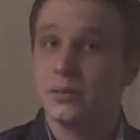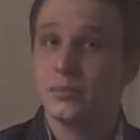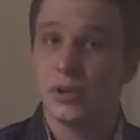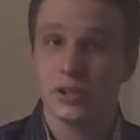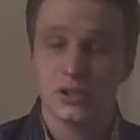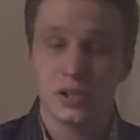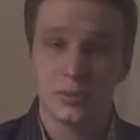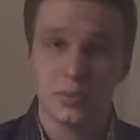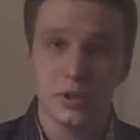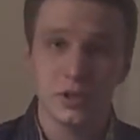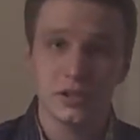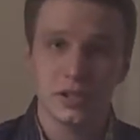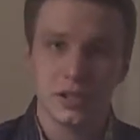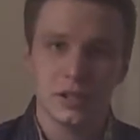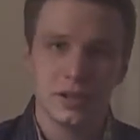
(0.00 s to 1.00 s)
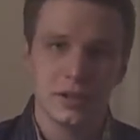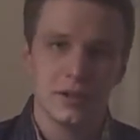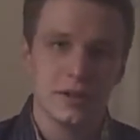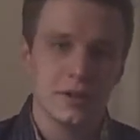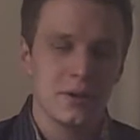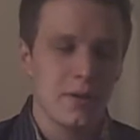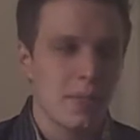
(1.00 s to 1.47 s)
person to person.
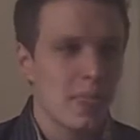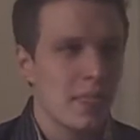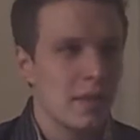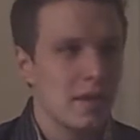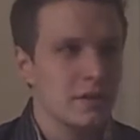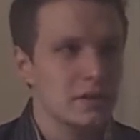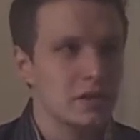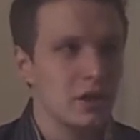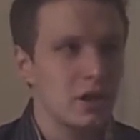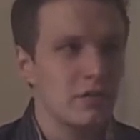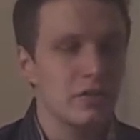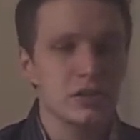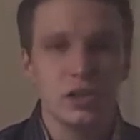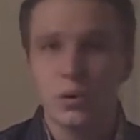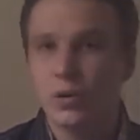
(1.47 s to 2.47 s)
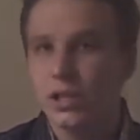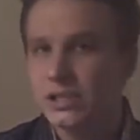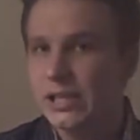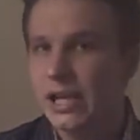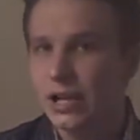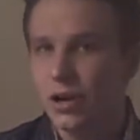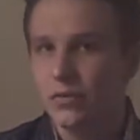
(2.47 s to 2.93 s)
So if there's no one to
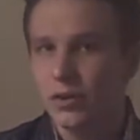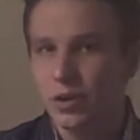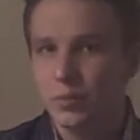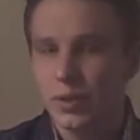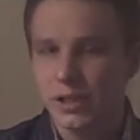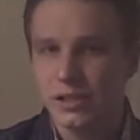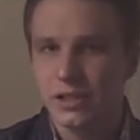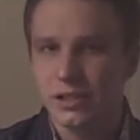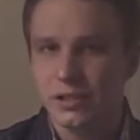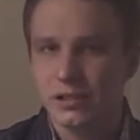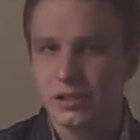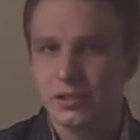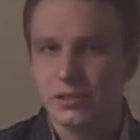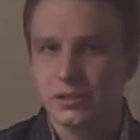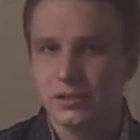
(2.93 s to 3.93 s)
take over your business,